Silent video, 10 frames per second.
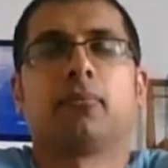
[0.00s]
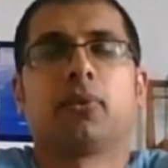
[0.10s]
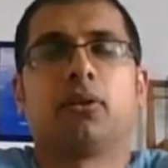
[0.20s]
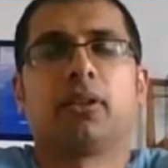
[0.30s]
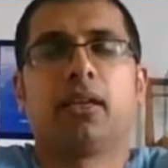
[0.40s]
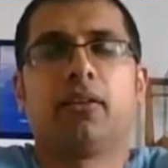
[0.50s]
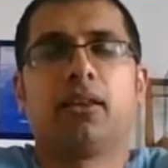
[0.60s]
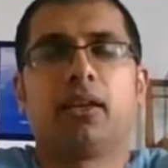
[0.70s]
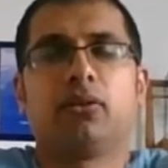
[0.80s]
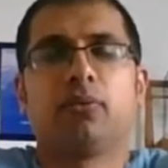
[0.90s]
Okay, and
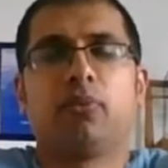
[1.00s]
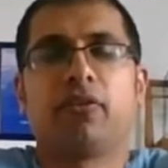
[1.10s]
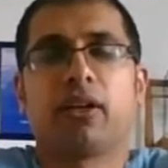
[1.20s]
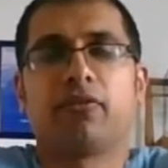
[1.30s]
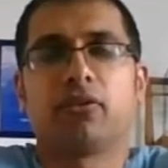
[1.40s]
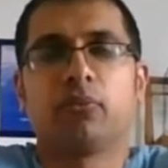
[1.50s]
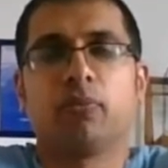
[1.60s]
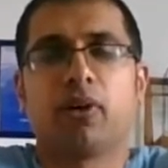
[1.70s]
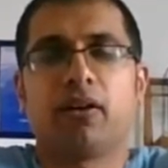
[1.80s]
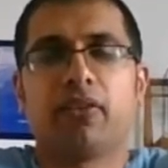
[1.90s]
then you breathe out from your
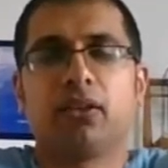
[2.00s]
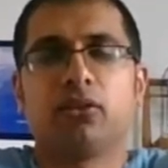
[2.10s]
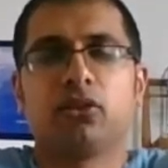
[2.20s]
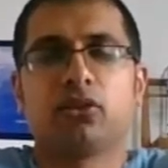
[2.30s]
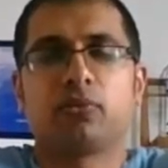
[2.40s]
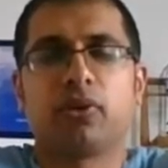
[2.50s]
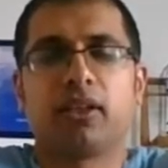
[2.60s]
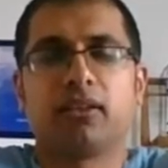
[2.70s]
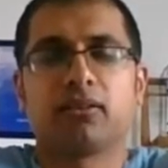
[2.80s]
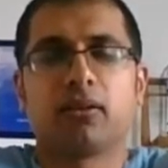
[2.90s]
mouth and you just
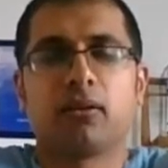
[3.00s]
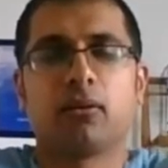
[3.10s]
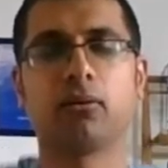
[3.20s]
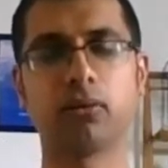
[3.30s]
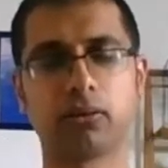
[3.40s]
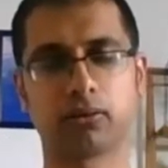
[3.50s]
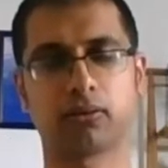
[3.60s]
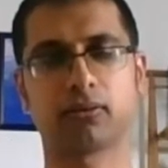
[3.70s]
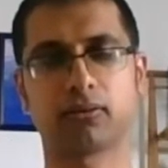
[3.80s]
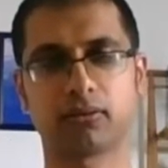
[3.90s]
release.
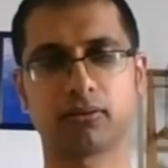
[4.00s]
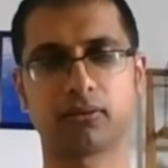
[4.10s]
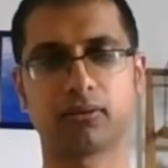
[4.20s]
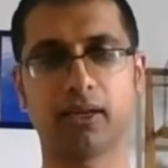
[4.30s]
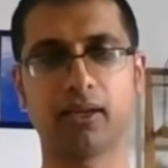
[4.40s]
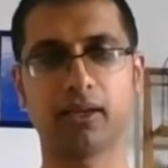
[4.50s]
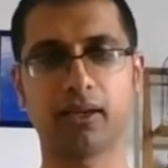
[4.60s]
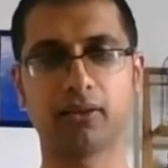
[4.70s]
Okay, and